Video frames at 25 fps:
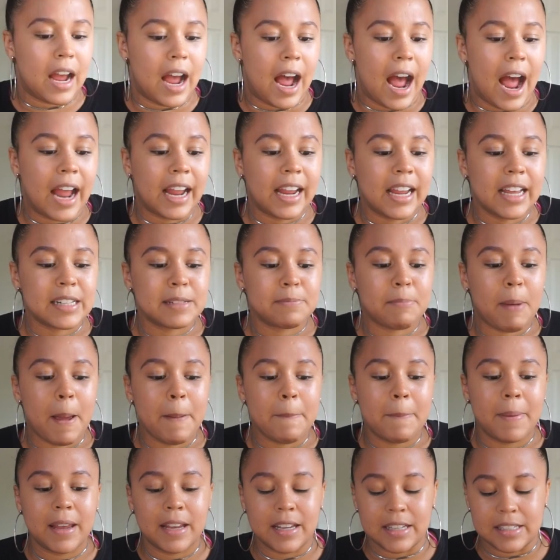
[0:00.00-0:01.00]
I guess my
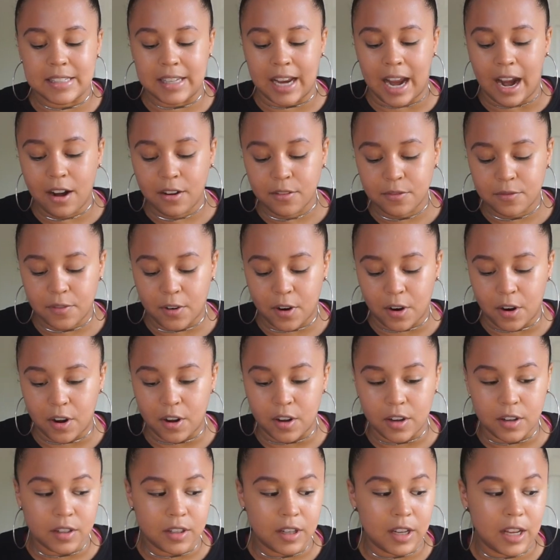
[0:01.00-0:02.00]
biggest
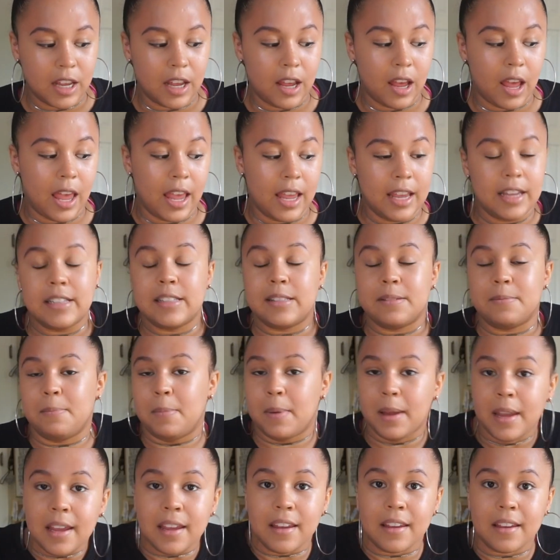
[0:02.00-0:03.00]
downfall is
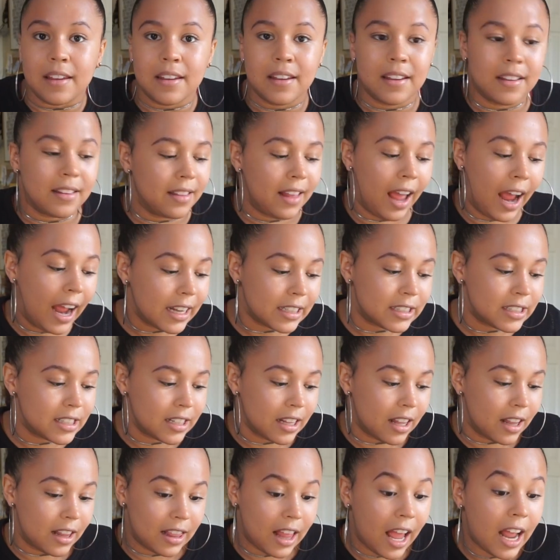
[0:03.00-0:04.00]
me.
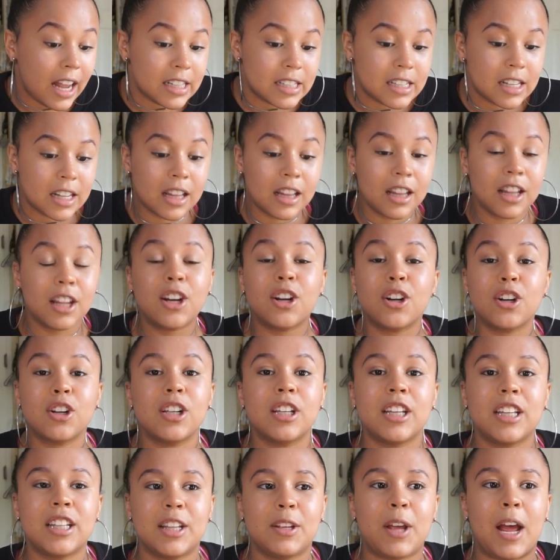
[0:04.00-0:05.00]
That's
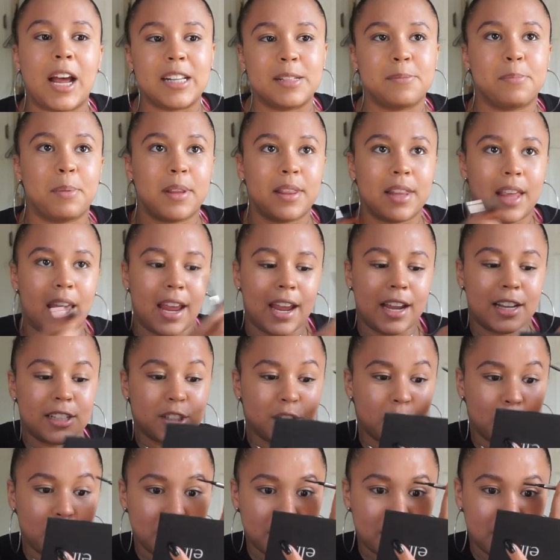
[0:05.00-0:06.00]
literally has been the
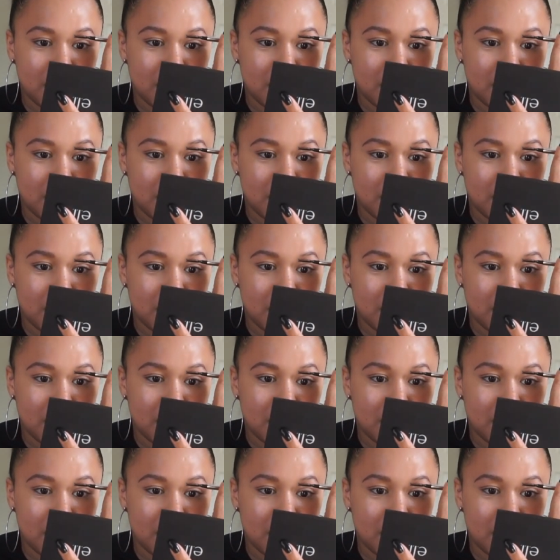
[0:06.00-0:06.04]
answer